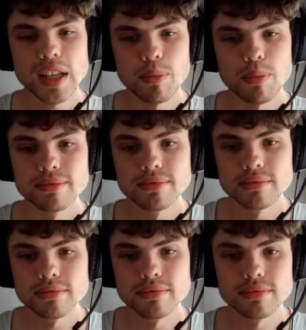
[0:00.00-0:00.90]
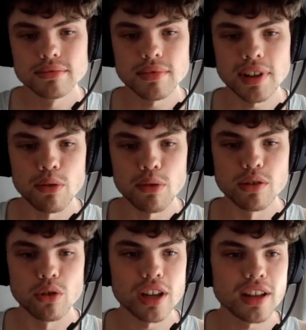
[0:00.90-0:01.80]
But I would
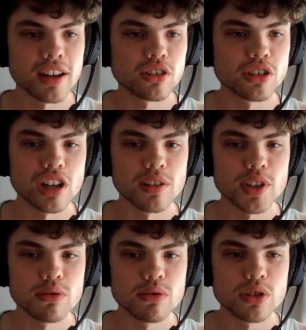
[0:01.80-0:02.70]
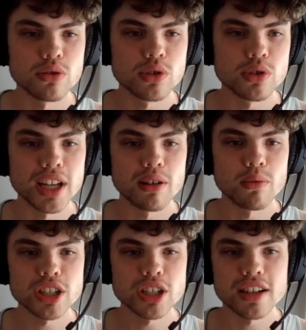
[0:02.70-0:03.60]
encourage all of you to tune in and
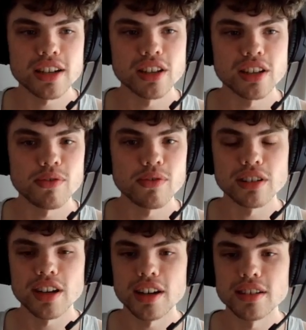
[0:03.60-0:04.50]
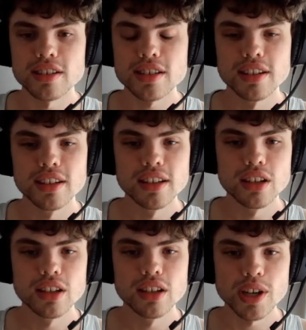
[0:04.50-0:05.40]
watch that. It's on the official cards
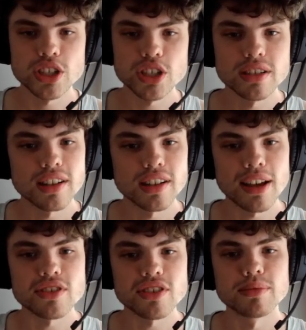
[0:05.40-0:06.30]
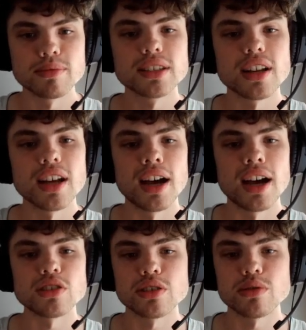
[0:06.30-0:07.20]
Twitch, live streamed.
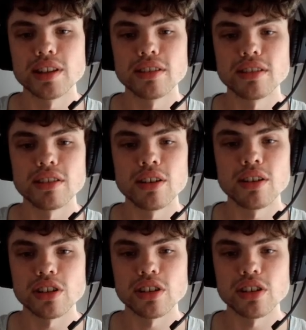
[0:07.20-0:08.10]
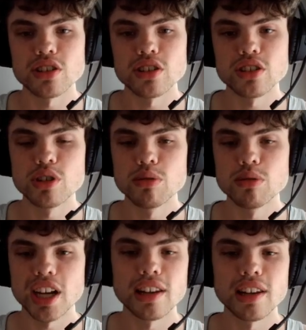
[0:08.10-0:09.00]
It's also on their official cards YouTube
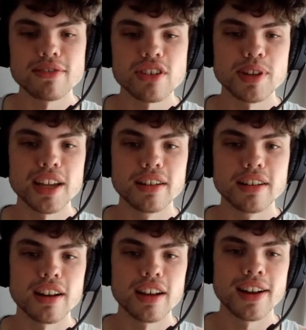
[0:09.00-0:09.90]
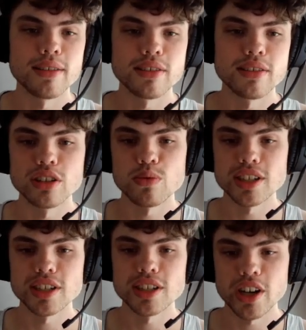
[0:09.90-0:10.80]
channel, live streamed there. You can also
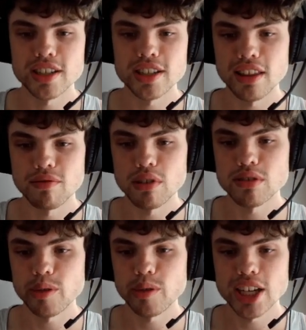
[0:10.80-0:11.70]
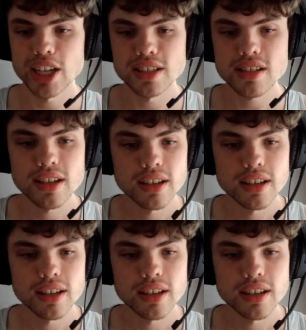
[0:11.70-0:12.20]
watch VODs in either of those locations.